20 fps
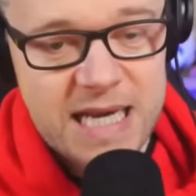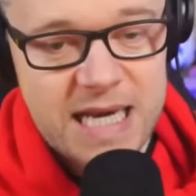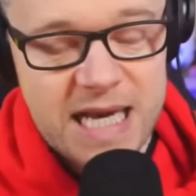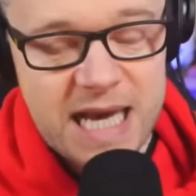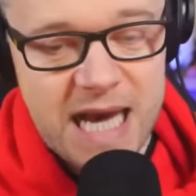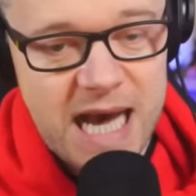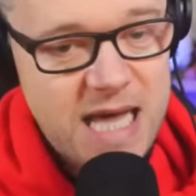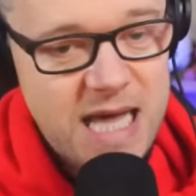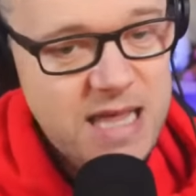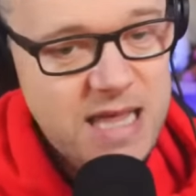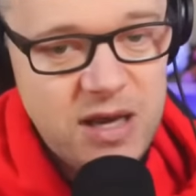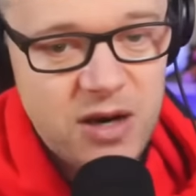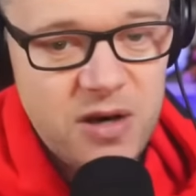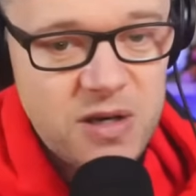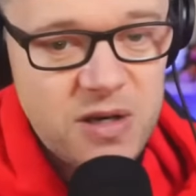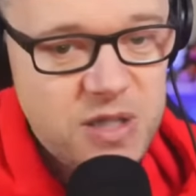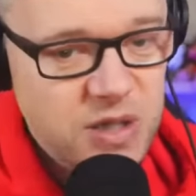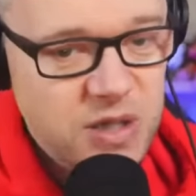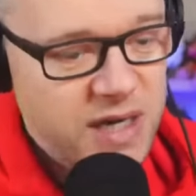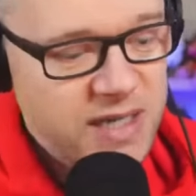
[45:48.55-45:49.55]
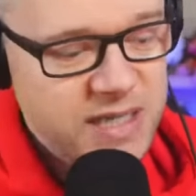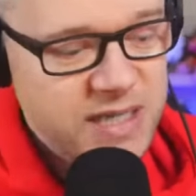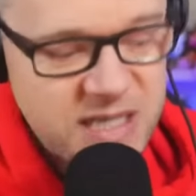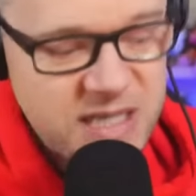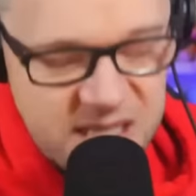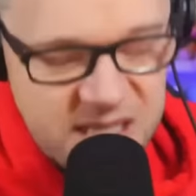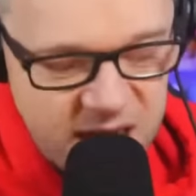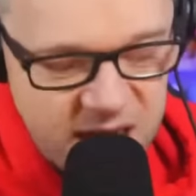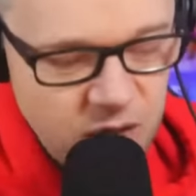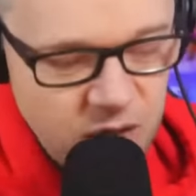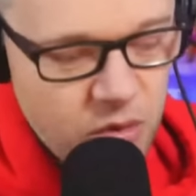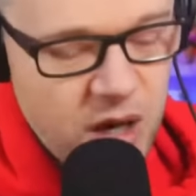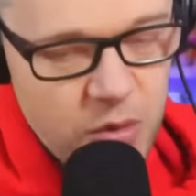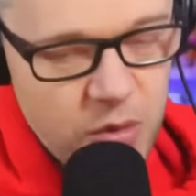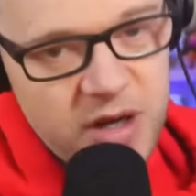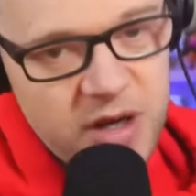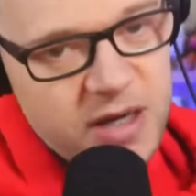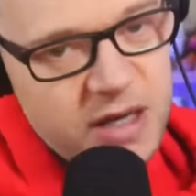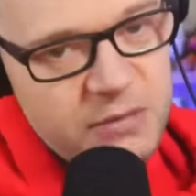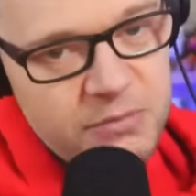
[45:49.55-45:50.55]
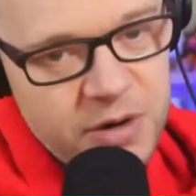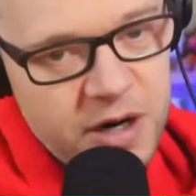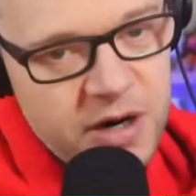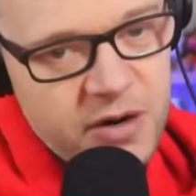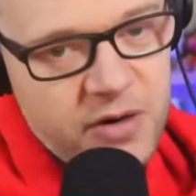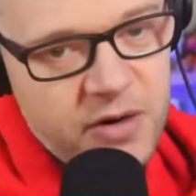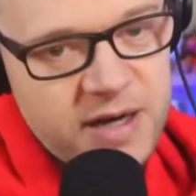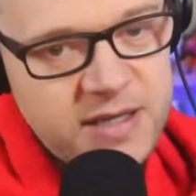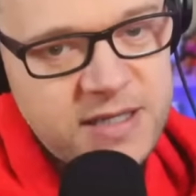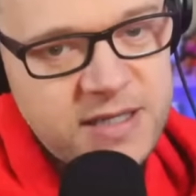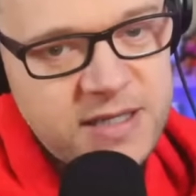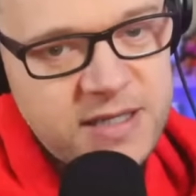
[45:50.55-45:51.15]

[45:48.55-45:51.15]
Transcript: I think Arsenal are still a work in progress.